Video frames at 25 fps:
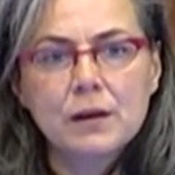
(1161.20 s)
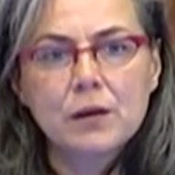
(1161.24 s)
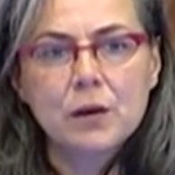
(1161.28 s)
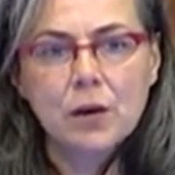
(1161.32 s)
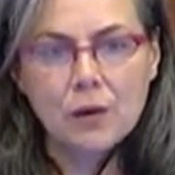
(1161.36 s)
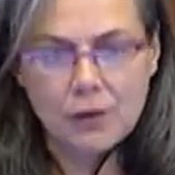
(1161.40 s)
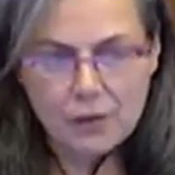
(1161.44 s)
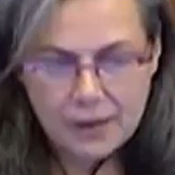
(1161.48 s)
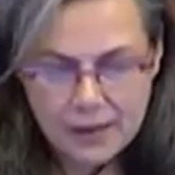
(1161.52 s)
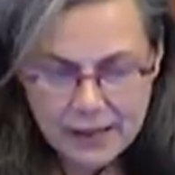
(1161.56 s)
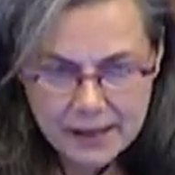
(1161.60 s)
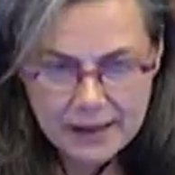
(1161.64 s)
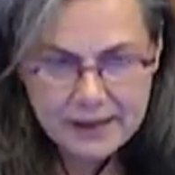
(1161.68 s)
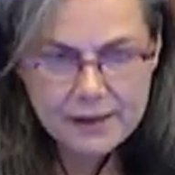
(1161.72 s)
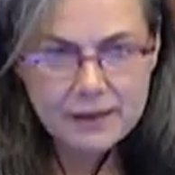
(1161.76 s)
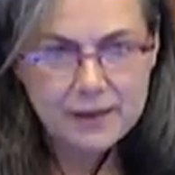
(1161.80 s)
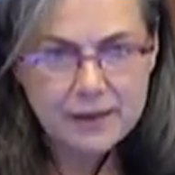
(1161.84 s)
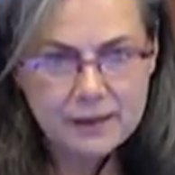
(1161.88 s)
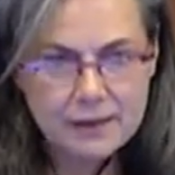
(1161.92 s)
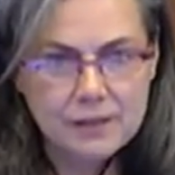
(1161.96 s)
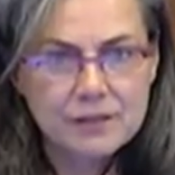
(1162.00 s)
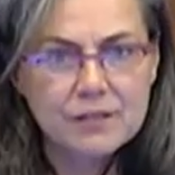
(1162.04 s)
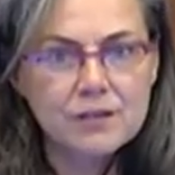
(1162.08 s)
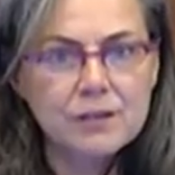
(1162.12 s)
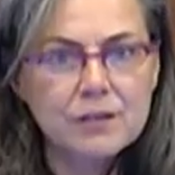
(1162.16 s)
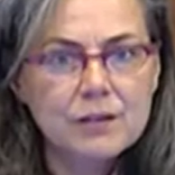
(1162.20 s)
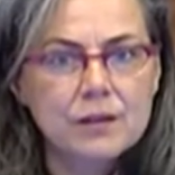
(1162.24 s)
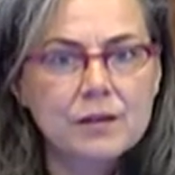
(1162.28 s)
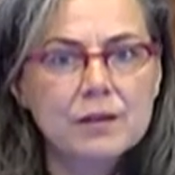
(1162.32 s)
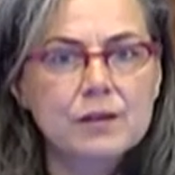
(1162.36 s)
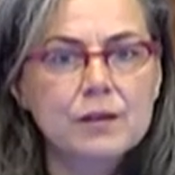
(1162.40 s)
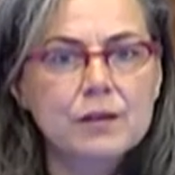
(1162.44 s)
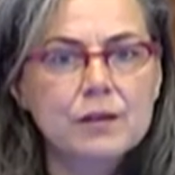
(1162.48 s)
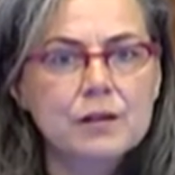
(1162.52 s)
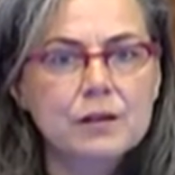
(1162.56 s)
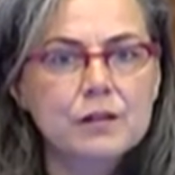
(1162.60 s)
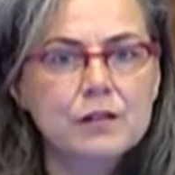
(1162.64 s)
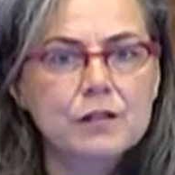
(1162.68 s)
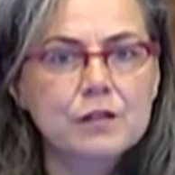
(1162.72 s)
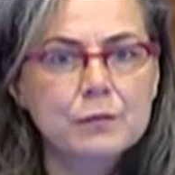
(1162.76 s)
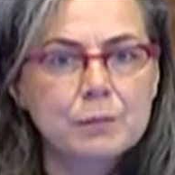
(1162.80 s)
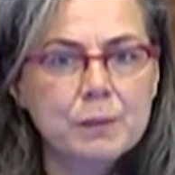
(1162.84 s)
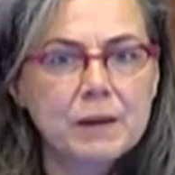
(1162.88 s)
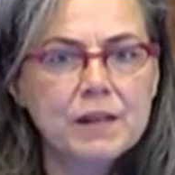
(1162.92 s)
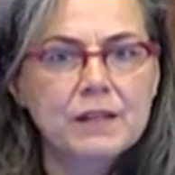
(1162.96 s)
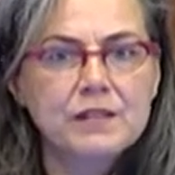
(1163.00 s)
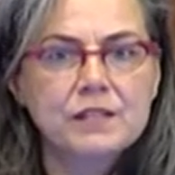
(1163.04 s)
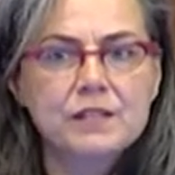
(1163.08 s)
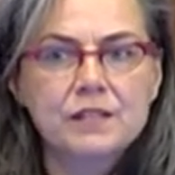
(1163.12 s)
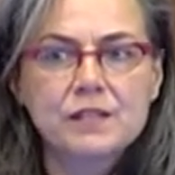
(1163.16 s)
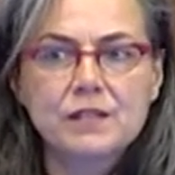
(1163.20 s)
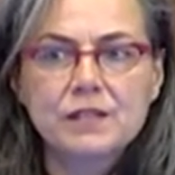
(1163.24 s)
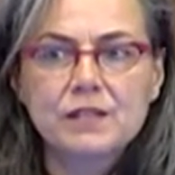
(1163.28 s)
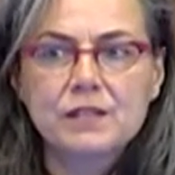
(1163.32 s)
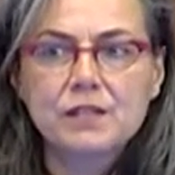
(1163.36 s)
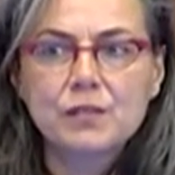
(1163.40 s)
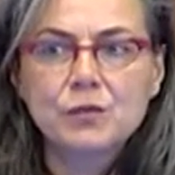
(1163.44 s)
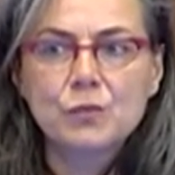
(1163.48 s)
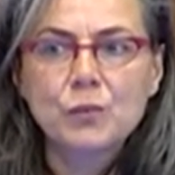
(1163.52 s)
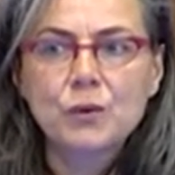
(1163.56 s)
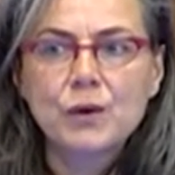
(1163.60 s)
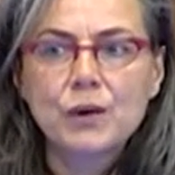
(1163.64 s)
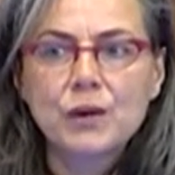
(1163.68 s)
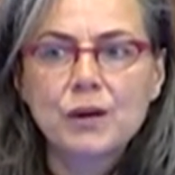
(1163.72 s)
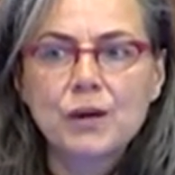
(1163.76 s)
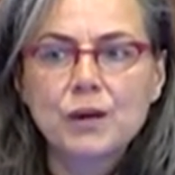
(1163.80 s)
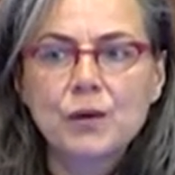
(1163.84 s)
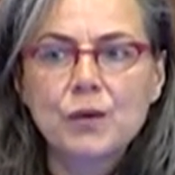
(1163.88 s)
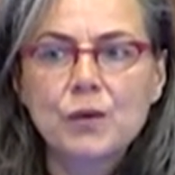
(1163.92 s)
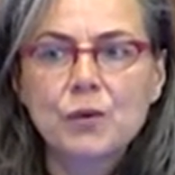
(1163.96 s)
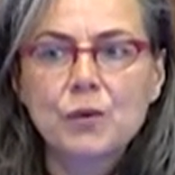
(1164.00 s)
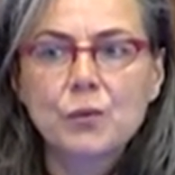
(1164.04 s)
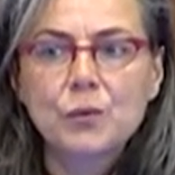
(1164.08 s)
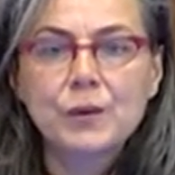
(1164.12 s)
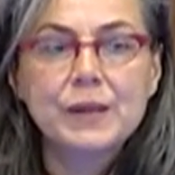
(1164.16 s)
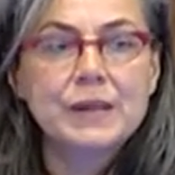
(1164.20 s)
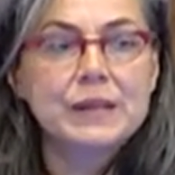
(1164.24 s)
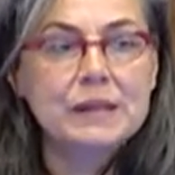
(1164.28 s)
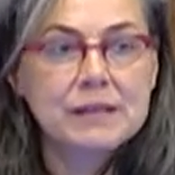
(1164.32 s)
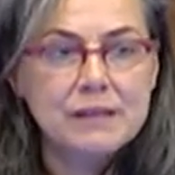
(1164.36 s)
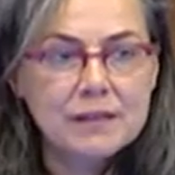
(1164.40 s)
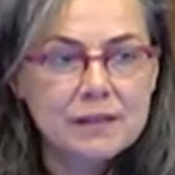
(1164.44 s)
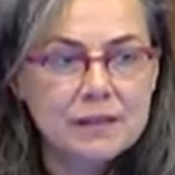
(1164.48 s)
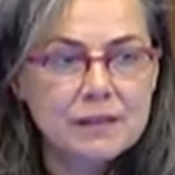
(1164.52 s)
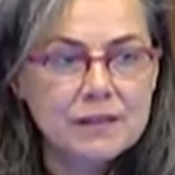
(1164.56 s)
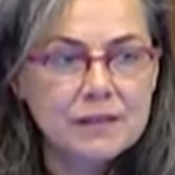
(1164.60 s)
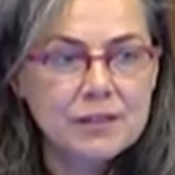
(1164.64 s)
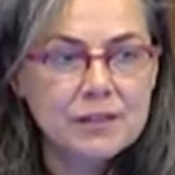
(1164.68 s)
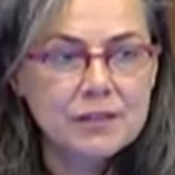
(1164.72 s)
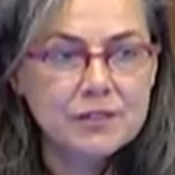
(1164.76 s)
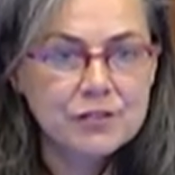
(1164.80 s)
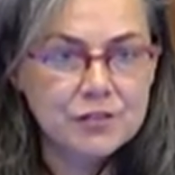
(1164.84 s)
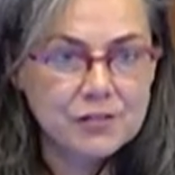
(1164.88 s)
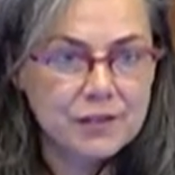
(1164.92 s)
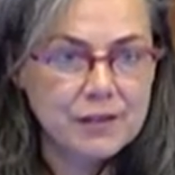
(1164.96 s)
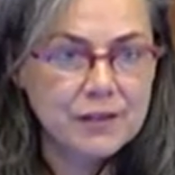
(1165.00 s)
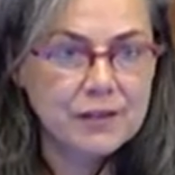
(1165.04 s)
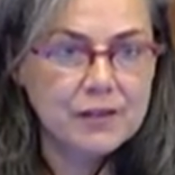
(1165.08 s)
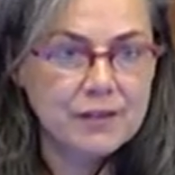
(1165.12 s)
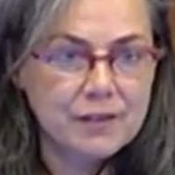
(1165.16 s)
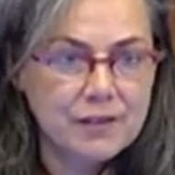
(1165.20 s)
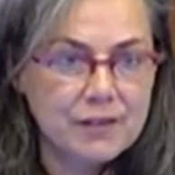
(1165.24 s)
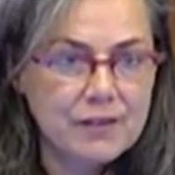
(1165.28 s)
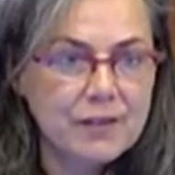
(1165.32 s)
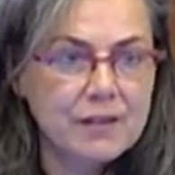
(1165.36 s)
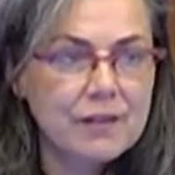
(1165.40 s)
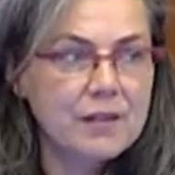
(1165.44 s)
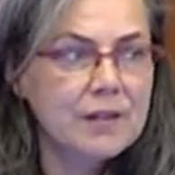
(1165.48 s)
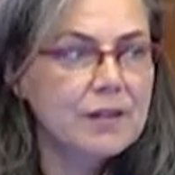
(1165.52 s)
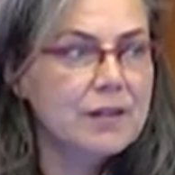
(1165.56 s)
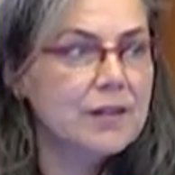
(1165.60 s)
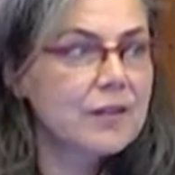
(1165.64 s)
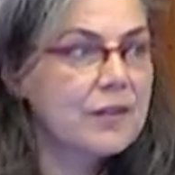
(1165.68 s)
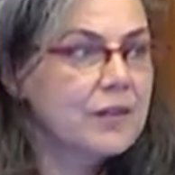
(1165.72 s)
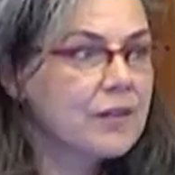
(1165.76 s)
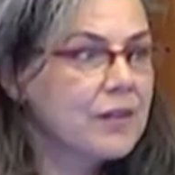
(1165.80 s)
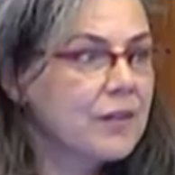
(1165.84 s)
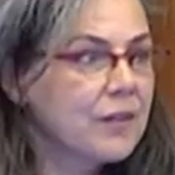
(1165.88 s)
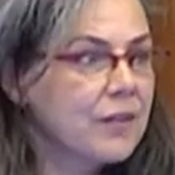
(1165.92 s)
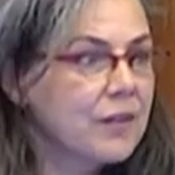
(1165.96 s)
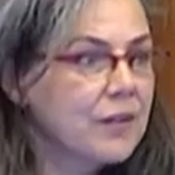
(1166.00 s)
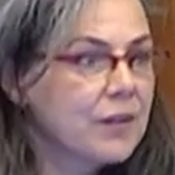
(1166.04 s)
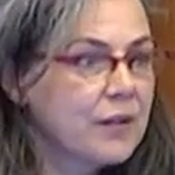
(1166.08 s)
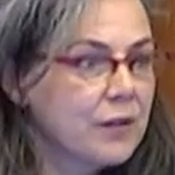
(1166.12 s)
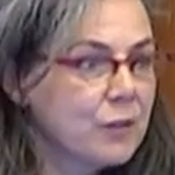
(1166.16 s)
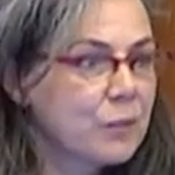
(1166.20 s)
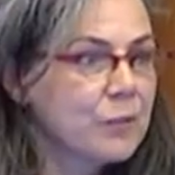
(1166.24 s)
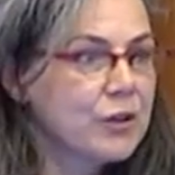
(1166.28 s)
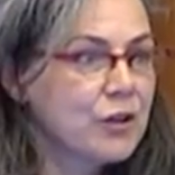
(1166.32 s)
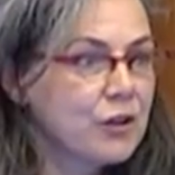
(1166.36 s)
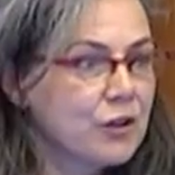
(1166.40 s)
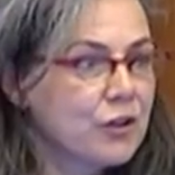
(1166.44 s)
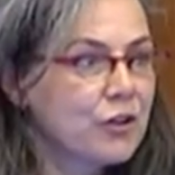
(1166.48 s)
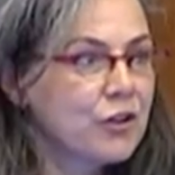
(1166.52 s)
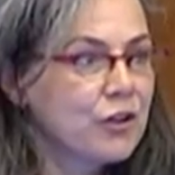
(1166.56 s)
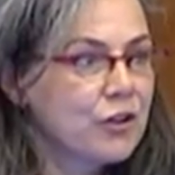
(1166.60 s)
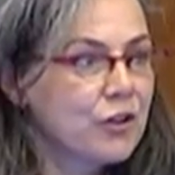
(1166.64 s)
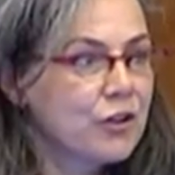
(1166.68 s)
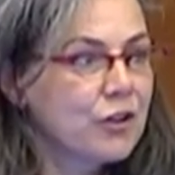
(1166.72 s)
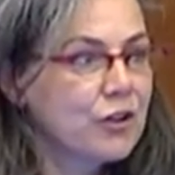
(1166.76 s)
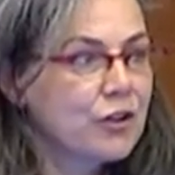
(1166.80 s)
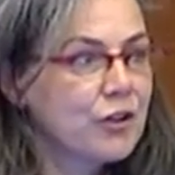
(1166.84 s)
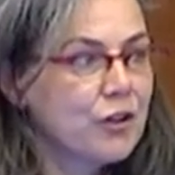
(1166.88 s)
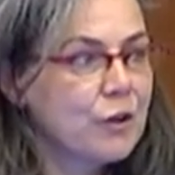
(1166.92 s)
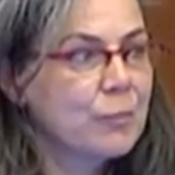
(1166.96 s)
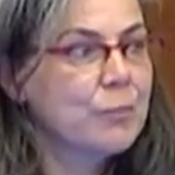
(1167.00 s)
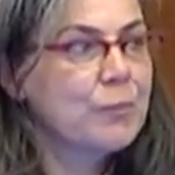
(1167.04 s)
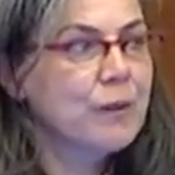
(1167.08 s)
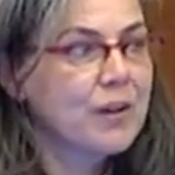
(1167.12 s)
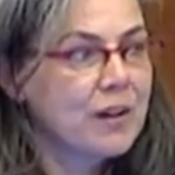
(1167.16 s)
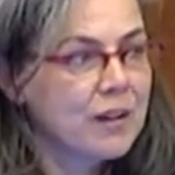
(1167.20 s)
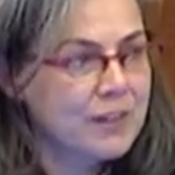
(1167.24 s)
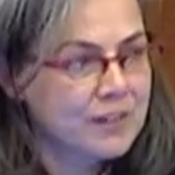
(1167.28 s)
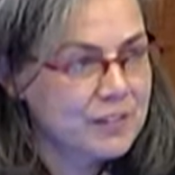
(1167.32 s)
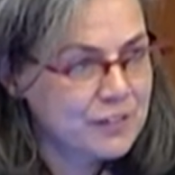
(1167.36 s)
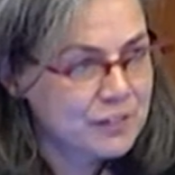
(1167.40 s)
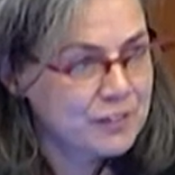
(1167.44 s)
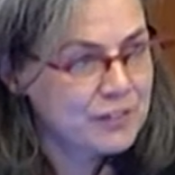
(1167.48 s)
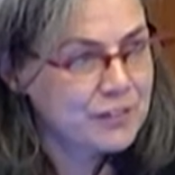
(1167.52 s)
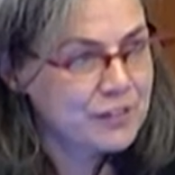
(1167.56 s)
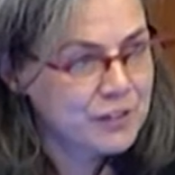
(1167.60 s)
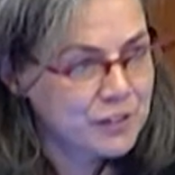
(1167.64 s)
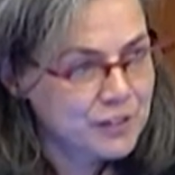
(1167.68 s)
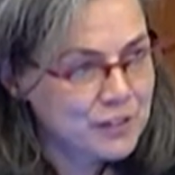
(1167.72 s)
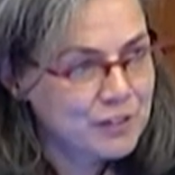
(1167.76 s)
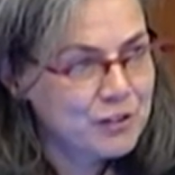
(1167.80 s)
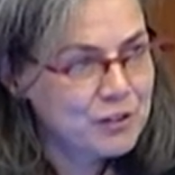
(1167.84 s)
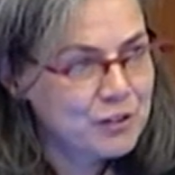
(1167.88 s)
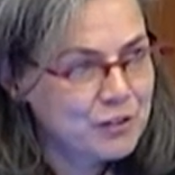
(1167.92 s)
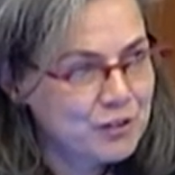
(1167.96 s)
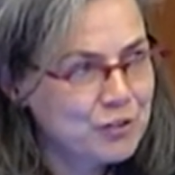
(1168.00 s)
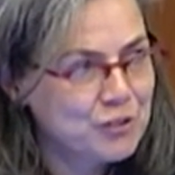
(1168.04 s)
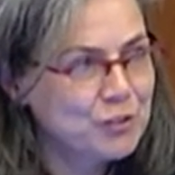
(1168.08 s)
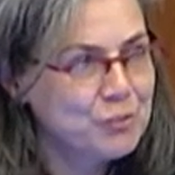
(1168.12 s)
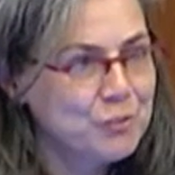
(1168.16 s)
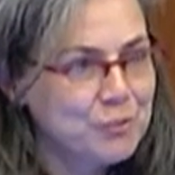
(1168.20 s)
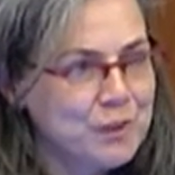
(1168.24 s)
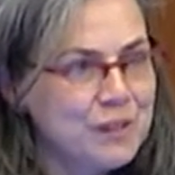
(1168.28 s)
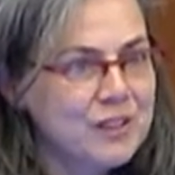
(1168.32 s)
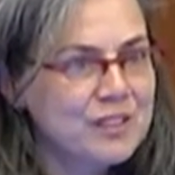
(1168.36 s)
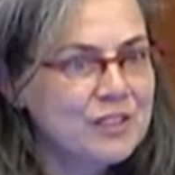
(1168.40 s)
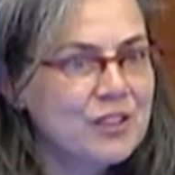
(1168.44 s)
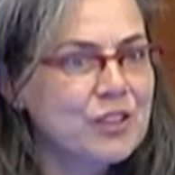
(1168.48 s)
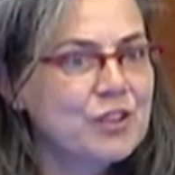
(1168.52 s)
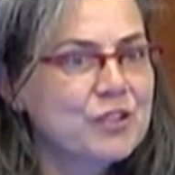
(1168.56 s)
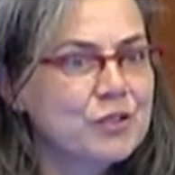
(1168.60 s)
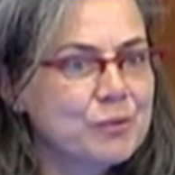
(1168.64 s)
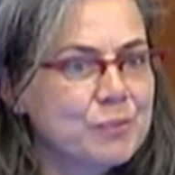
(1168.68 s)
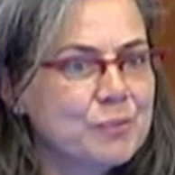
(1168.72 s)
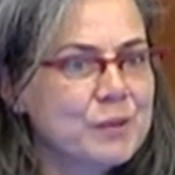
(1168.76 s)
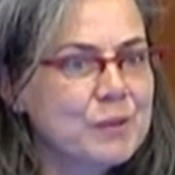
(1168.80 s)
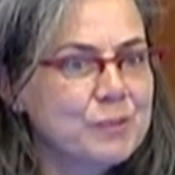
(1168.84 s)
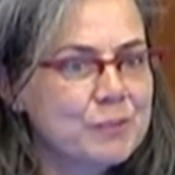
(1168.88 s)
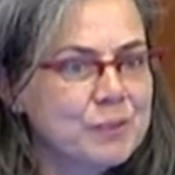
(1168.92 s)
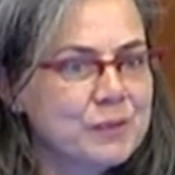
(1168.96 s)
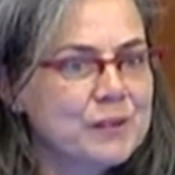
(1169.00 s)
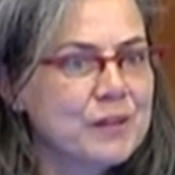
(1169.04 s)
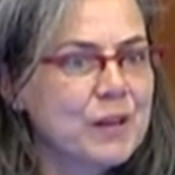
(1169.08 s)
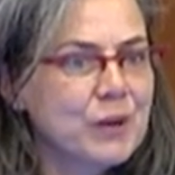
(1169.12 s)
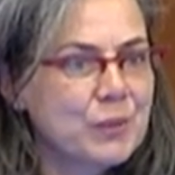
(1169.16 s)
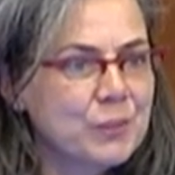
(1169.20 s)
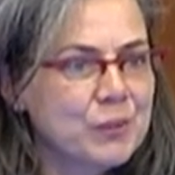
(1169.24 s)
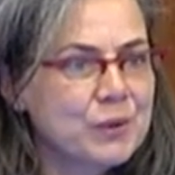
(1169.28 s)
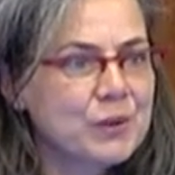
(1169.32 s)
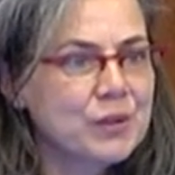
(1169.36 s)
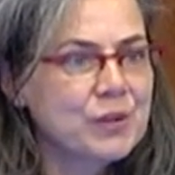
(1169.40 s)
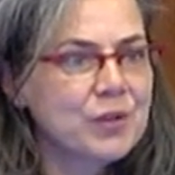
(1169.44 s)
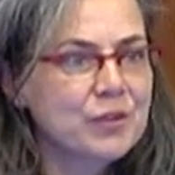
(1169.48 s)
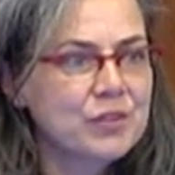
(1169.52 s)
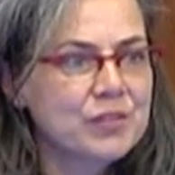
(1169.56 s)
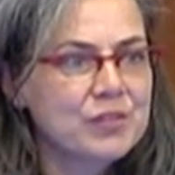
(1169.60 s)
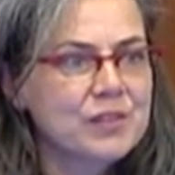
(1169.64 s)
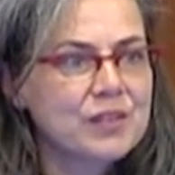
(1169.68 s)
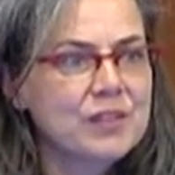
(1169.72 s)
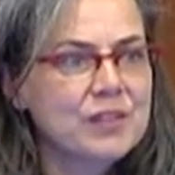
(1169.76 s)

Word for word: are lacking spaces where we can share. Uh, we are obliged to meet other people that we not